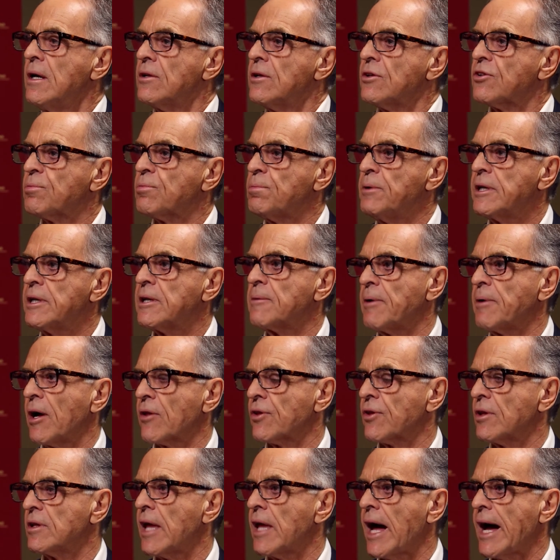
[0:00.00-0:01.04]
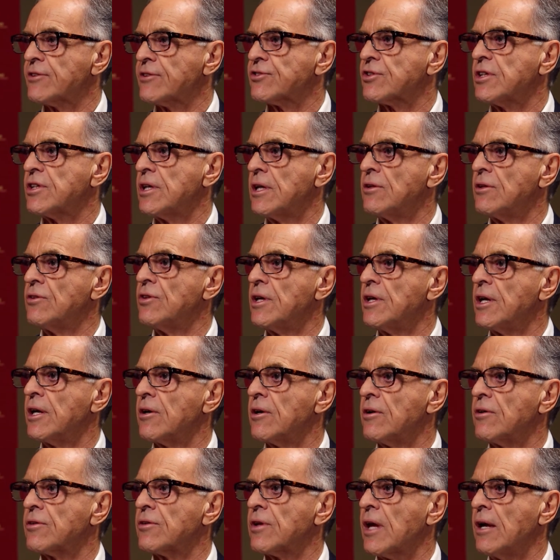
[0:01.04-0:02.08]
speak about the last 10
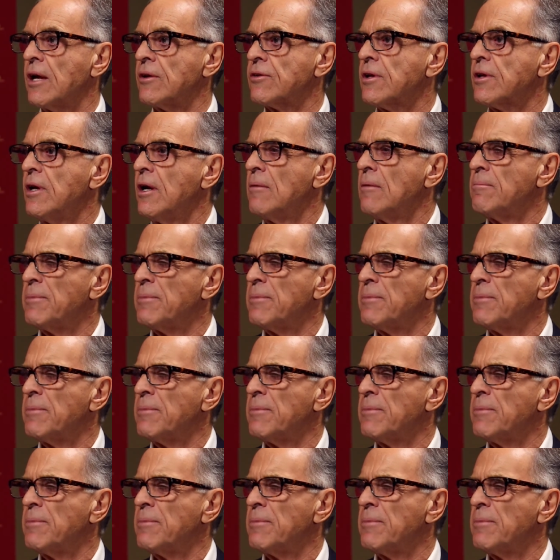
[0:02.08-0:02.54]
years as